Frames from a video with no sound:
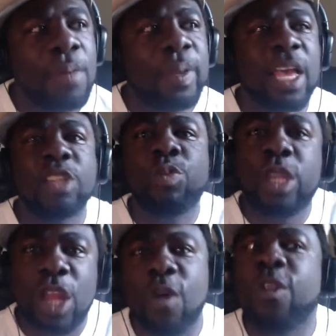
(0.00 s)
because
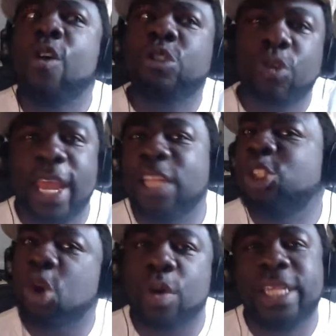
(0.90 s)
we know those grand
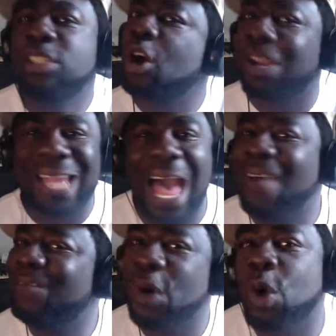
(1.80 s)
juries are
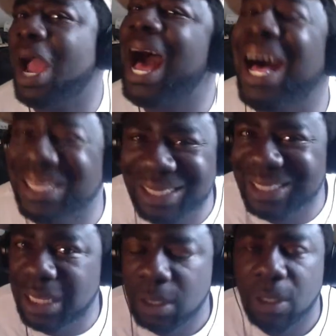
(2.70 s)
not for us.